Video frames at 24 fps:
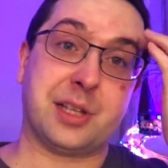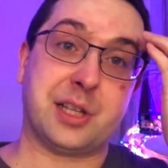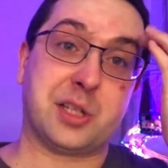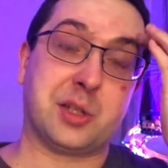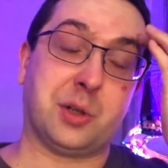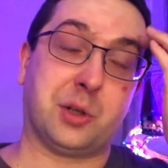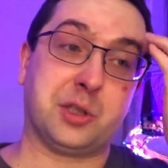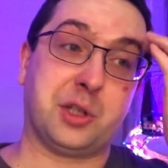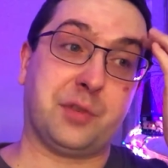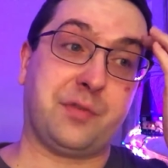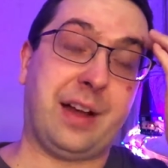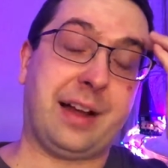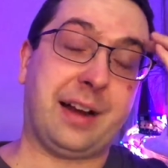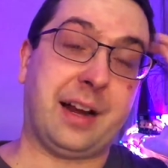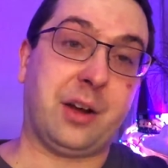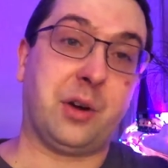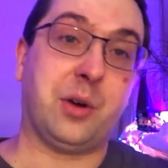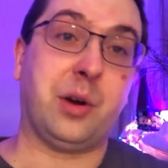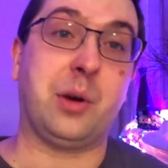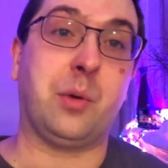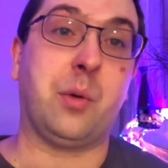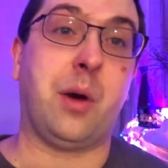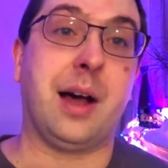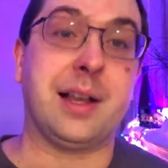So this soldier
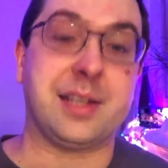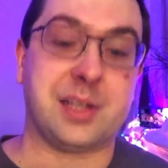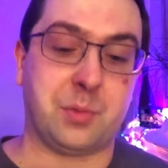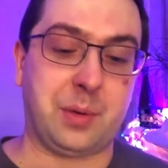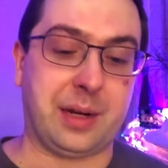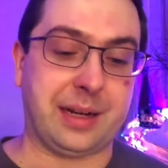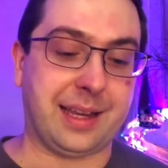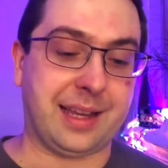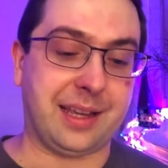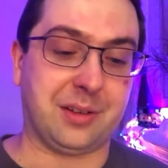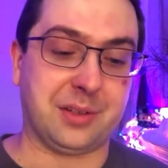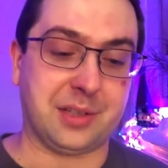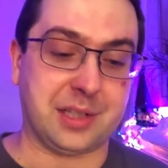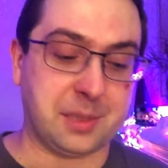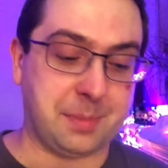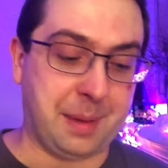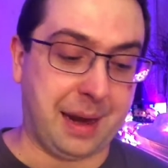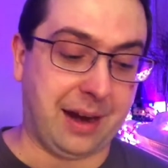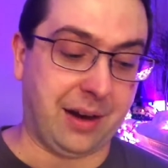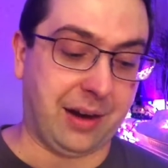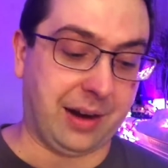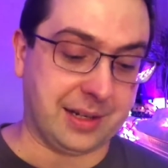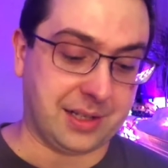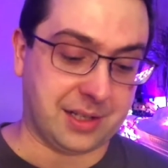found out who he was and went and killed
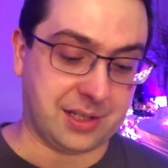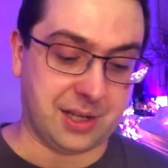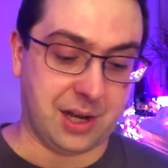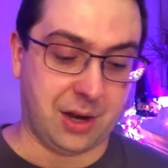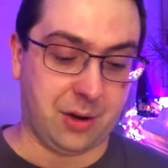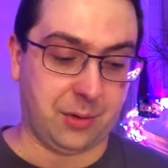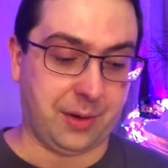his parents.